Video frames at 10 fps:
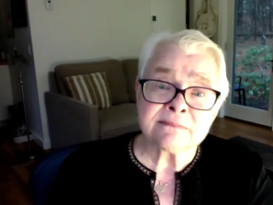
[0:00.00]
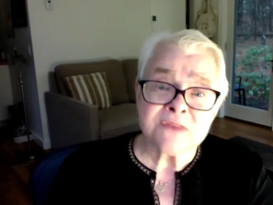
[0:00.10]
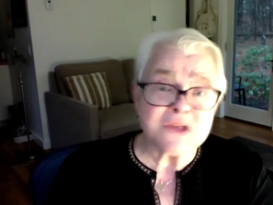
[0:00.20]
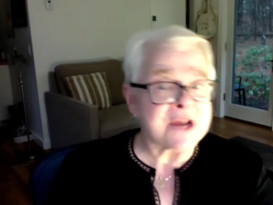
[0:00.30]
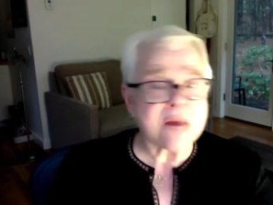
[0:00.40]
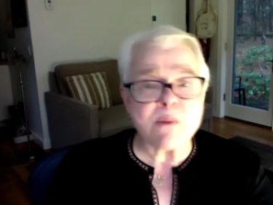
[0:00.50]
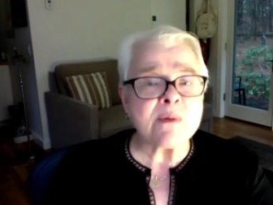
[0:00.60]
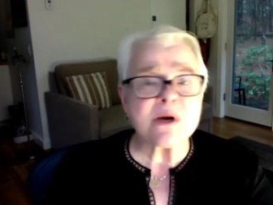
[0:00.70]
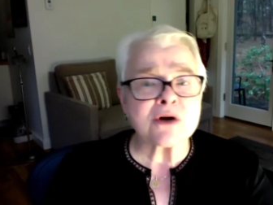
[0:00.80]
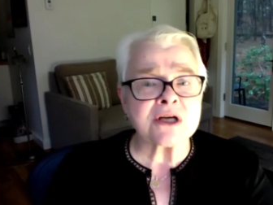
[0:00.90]
the same way
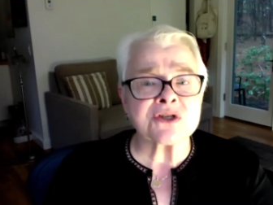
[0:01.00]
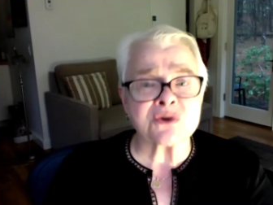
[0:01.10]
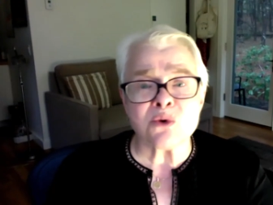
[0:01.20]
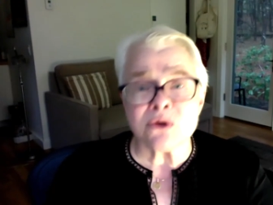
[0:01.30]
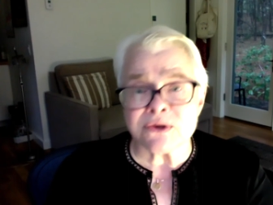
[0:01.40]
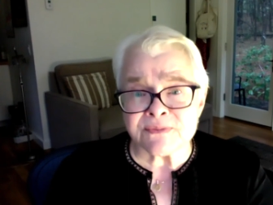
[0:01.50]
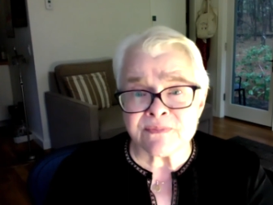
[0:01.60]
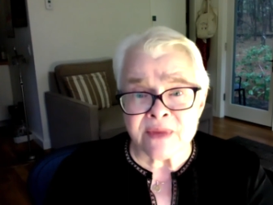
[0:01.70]
we look at schools.